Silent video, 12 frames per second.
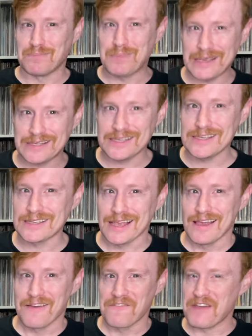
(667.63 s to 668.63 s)

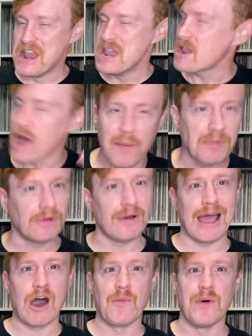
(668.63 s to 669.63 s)
Pixie's phenomenal
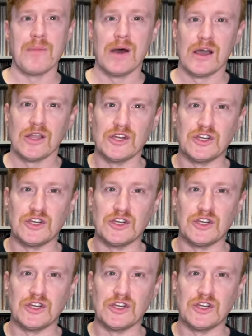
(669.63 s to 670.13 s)
album,